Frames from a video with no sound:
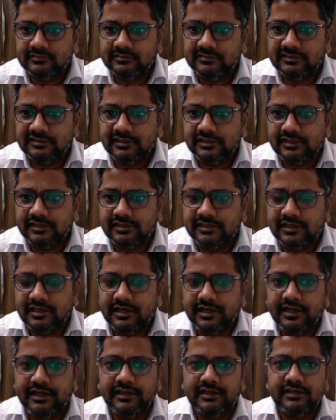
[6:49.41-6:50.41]
This is the
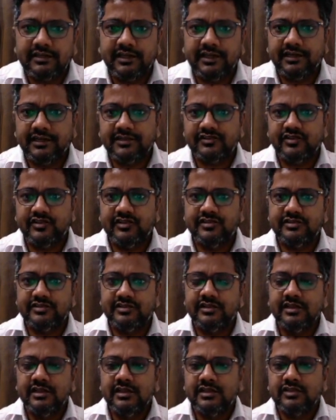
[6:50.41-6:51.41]
net heat change.
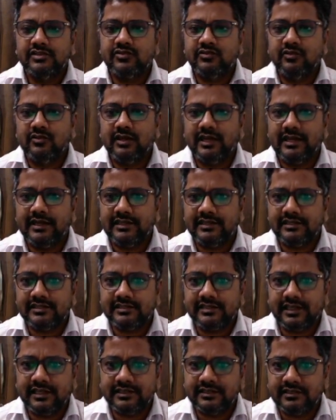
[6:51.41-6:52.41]
So lattice
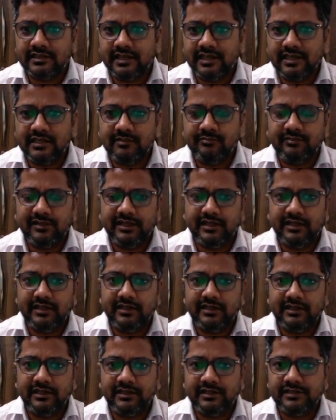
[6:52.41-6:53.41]
enthalpy
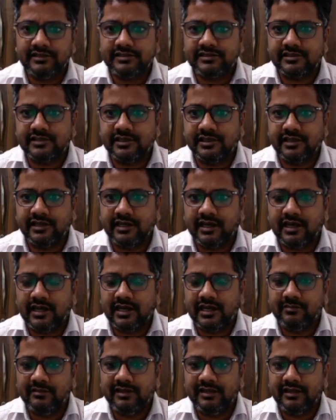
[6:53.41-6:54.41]
is
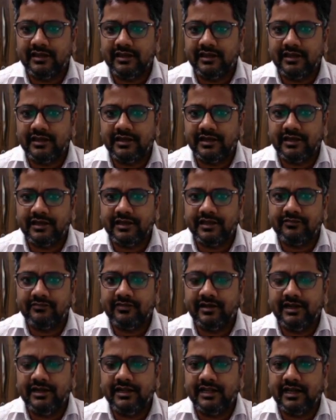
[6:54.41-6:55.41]

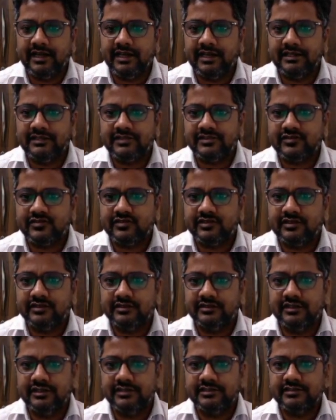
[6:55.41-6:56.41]
defined as
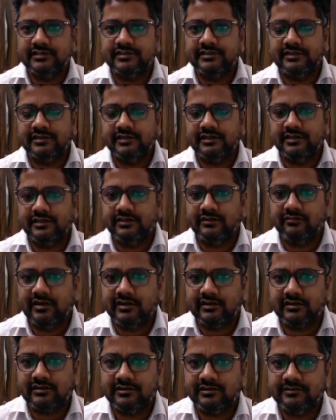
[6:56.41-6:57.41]
this what